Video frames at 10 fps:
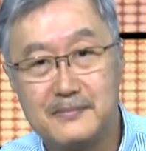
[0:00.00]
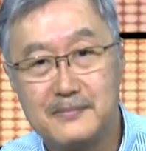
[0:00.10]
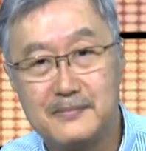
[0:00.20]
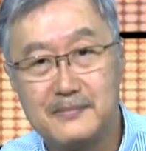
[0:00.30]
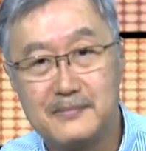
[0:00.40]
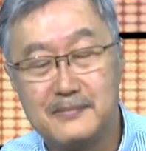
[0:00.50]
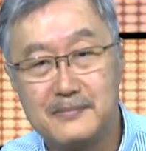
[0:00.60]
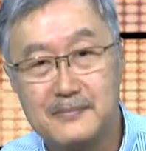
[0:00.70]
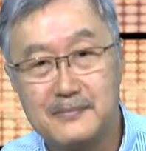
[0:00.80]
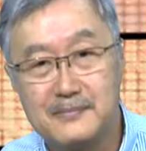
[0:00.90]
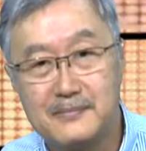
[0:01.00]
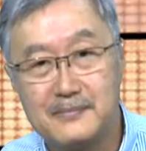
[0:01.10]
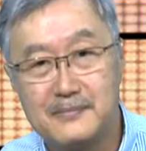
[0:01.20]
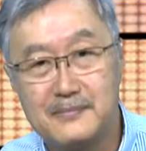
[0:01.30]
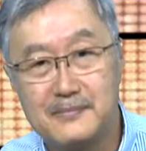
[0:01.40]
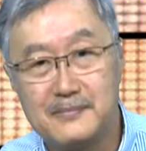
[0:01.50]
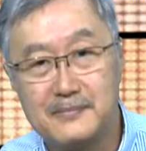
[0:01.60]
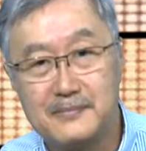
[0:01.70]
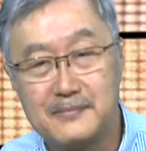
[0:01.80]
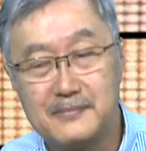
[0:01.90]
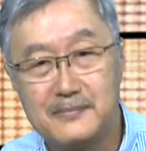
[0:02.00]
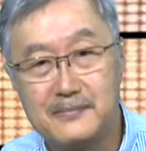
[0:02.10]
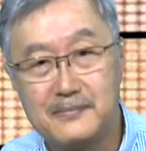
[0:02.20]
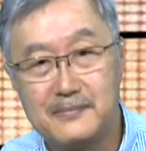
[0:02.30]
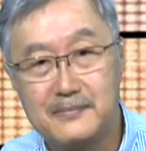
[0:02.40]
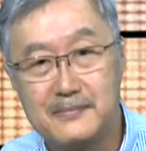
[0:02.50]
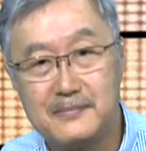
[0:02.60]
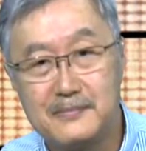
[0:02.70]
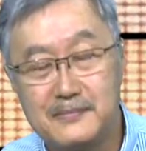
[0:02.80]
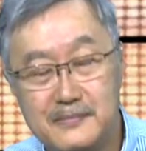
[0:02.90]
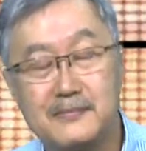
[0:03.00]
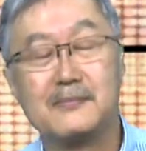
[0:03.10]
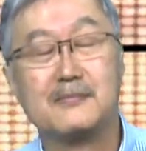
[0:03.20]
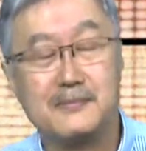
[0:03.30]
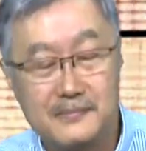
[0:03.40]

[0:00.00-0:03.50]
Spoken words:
(not speaking)